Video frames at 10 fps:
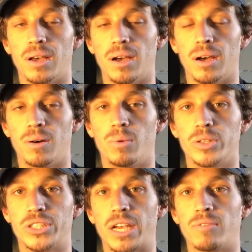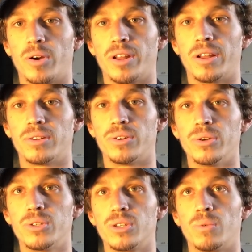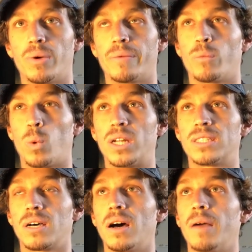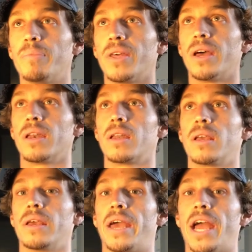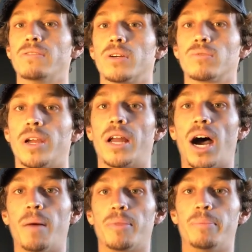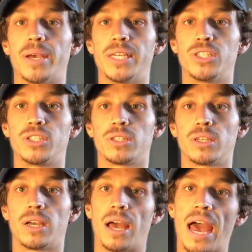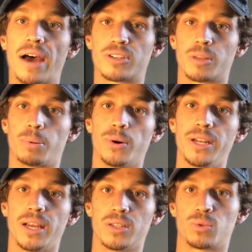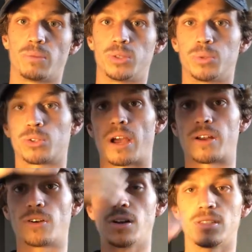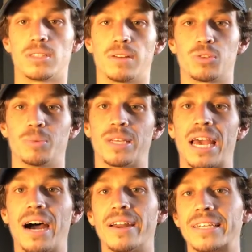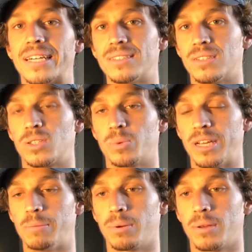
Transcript: Uh, watching everyone at Noosa one time that everyone ran up the beach, out to the point, and swam straight across instead of swimming out against the sweep